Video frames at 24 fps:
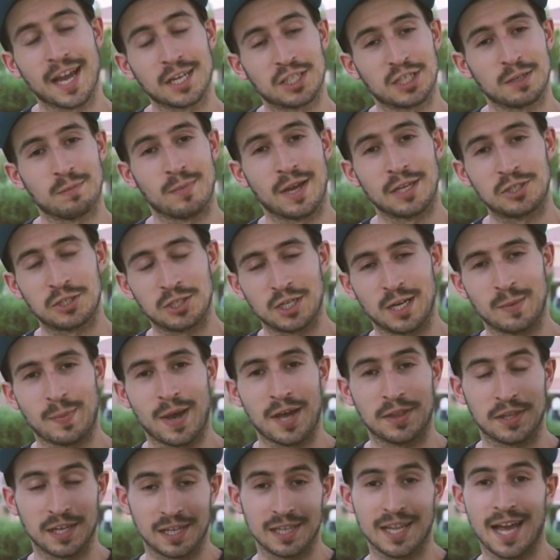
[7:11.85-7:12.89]
I should mention
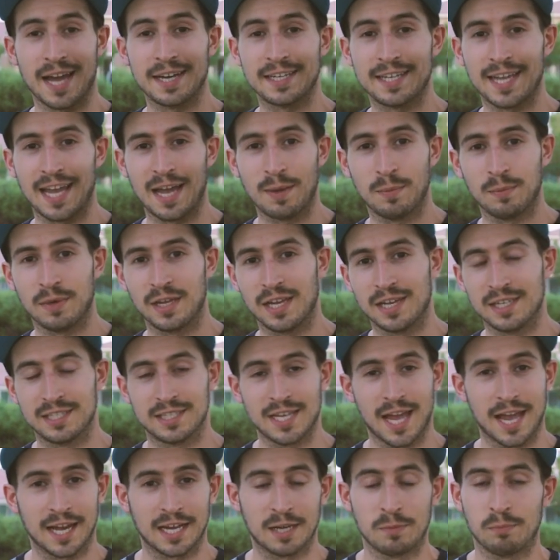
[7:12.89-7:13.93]
about the Glide Cam is
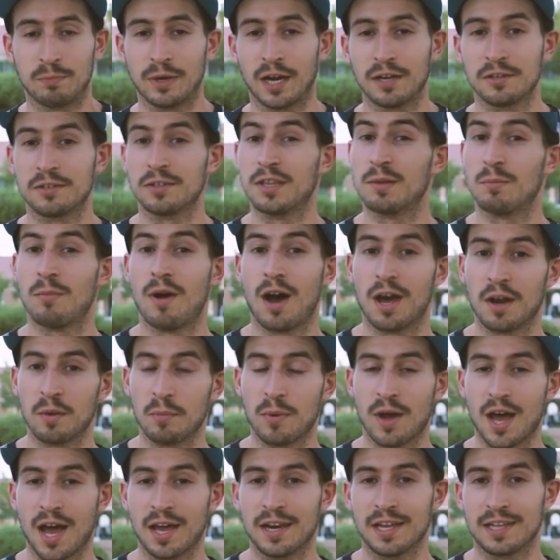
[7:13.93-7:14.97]
that compared to the
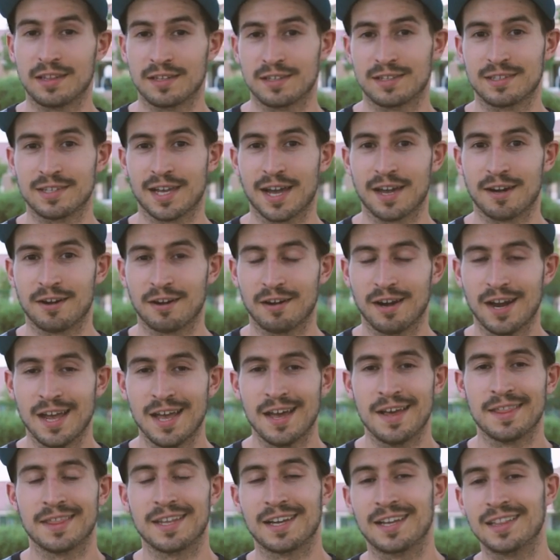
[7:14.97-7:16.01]
monopod in the slider,
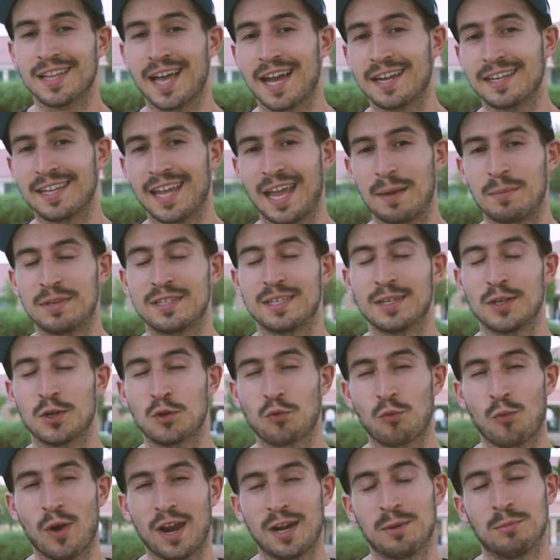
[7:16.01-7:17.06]
the glide cam is
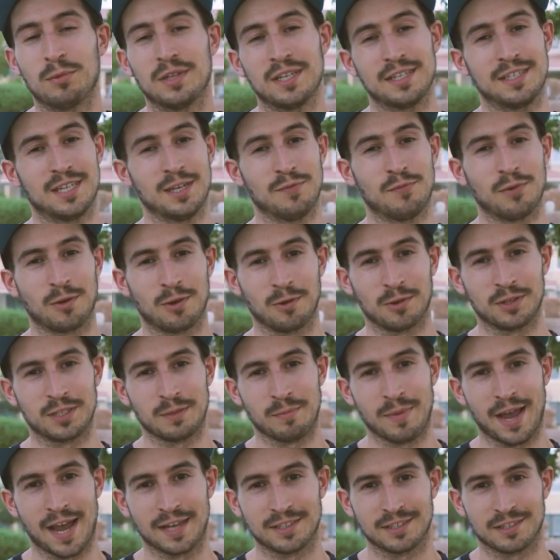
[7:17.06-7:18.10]
incredibly difficult
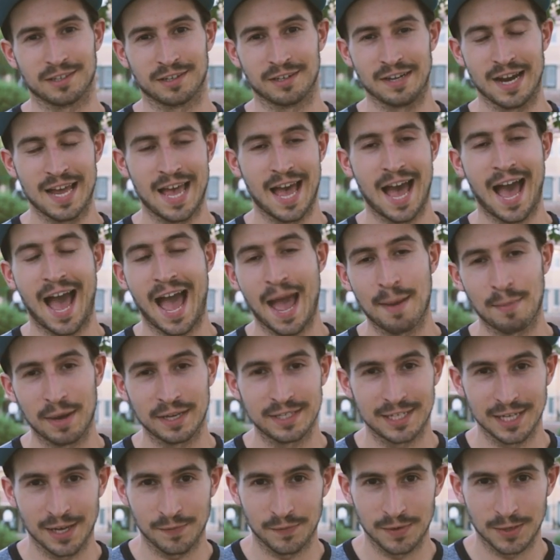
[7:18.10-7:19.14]
to master. I
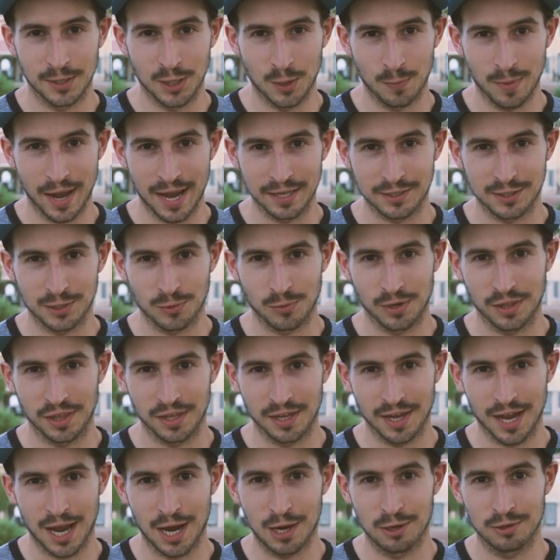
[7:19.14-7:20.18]
myself am no master with
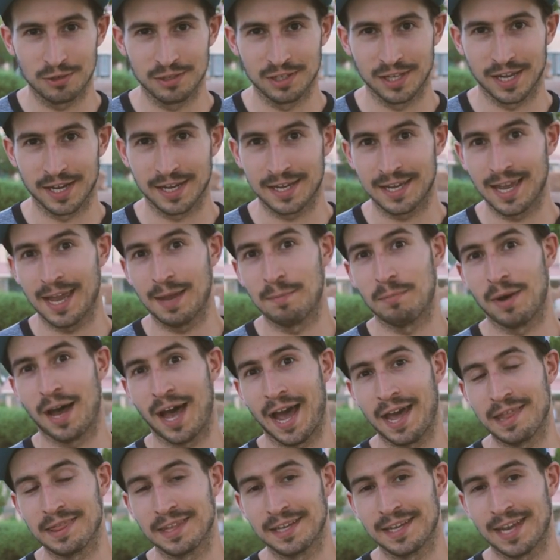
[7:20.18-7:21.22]
it. I usually let Gabe
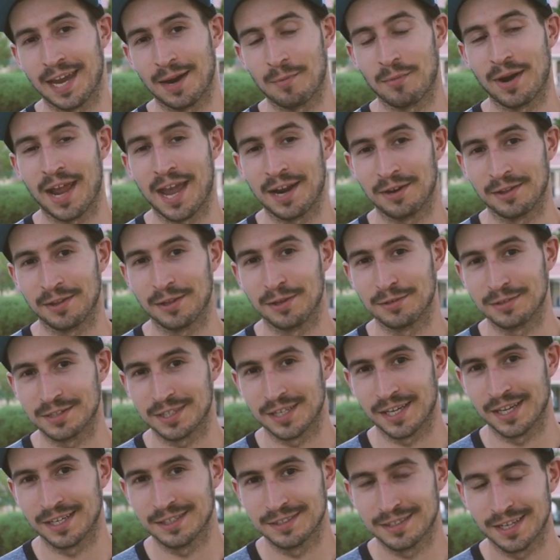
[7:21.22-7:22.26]
behind the camera handle those
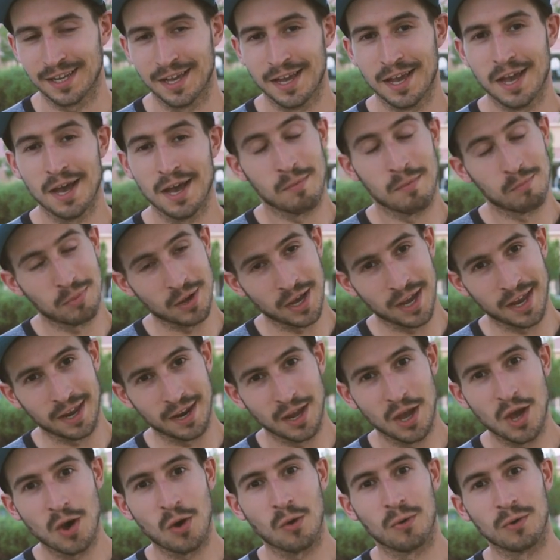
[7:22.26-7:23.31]
things,
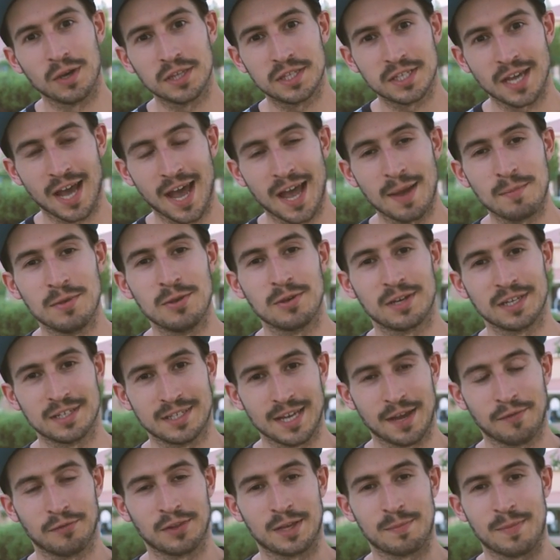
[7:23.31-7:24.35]
but with time, you can
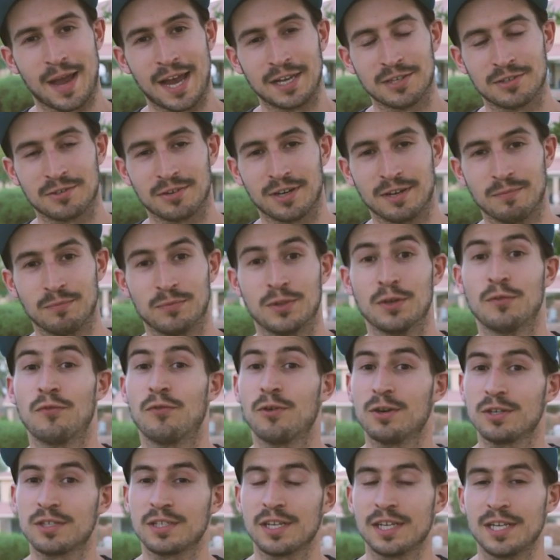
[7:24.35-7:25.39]
definitely master it. The
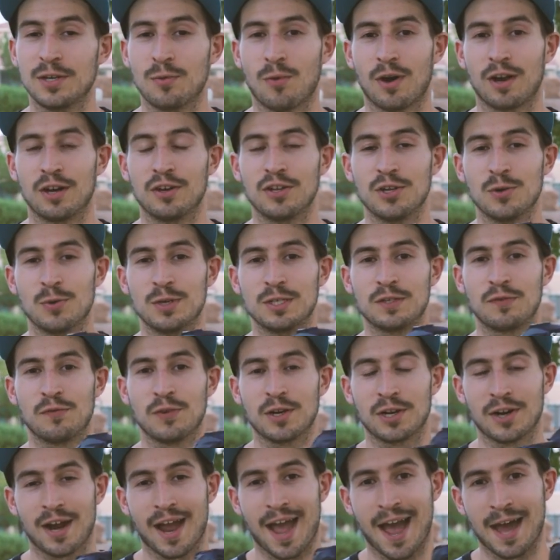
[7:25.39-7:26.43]
first thing you wanna do is
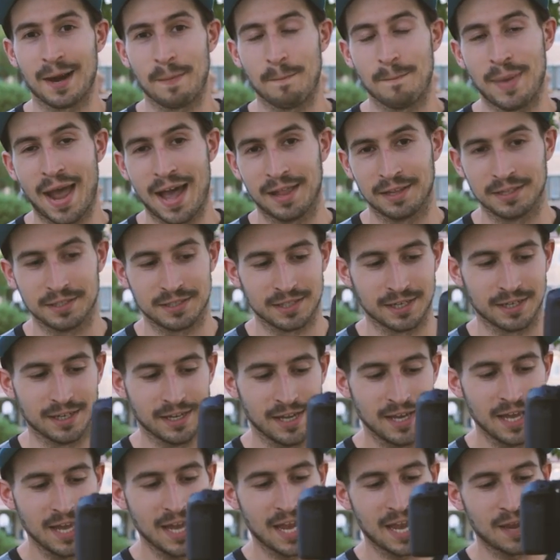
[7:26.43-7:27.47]
figure out how to balance
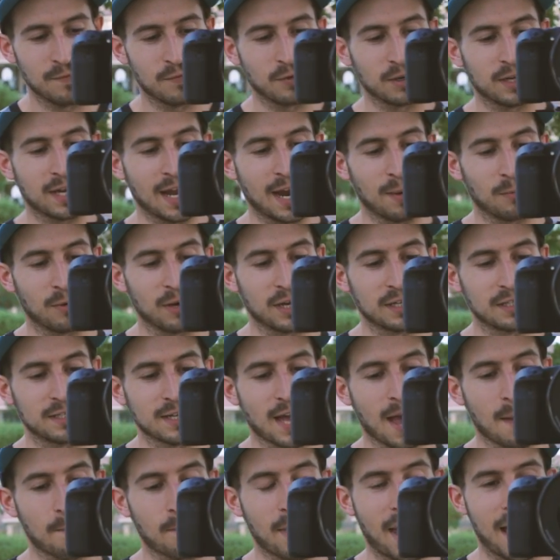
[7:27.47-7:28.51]
it. If your camera is
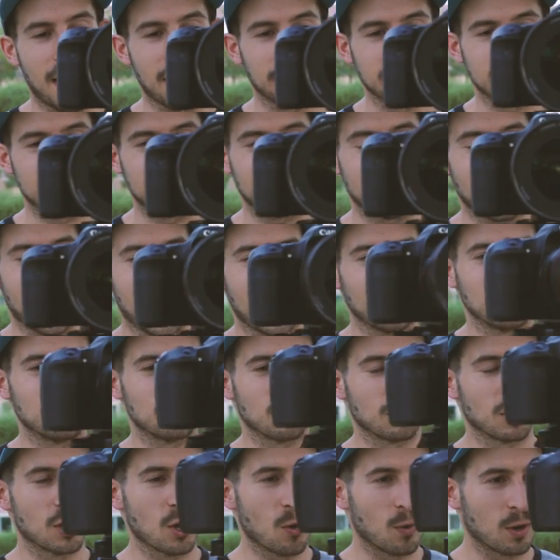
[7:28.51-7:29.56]
not balanced, then
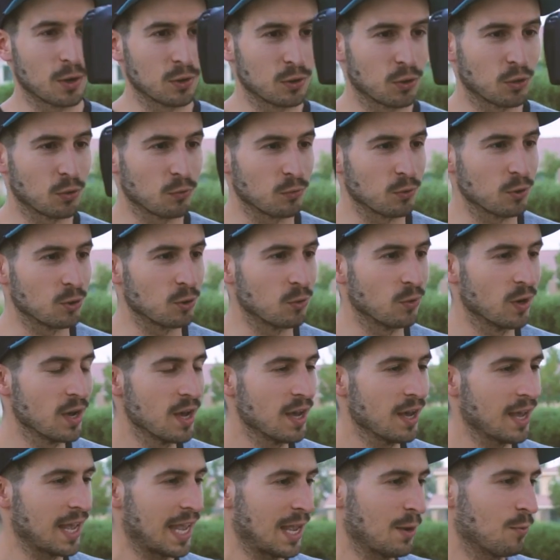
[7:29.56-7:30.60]
as you're going through,
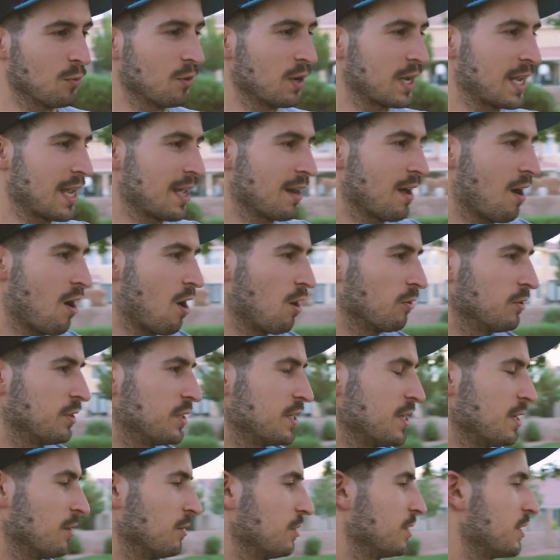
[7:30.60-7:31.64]
it will get all
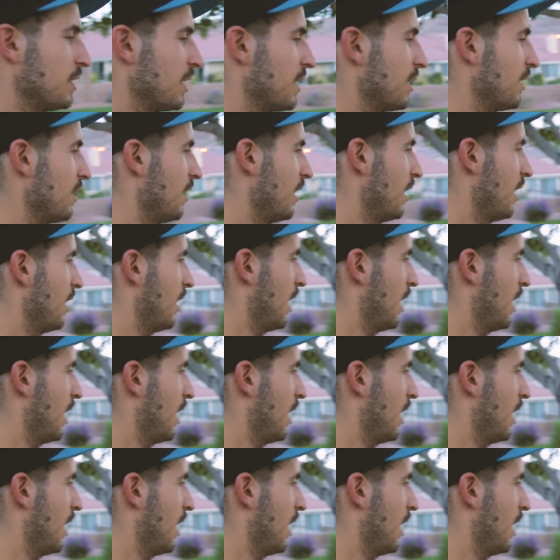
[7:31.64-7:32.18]
tilted,